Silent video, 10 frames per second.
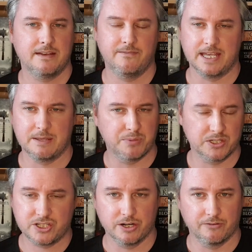the
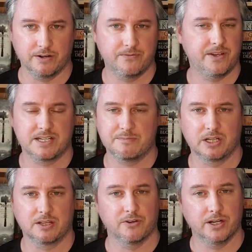butcher and
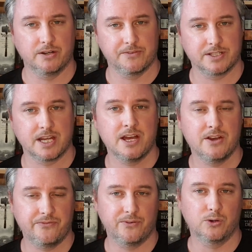fishmonger and others
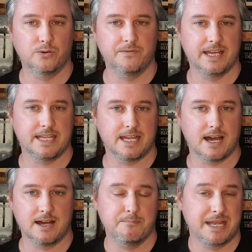for the
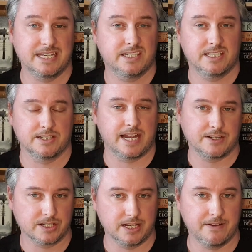uh, meats,
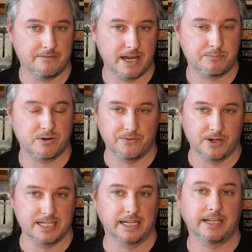essentially, that they're
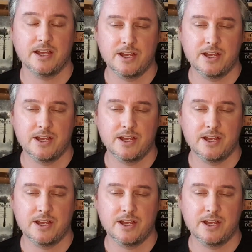providing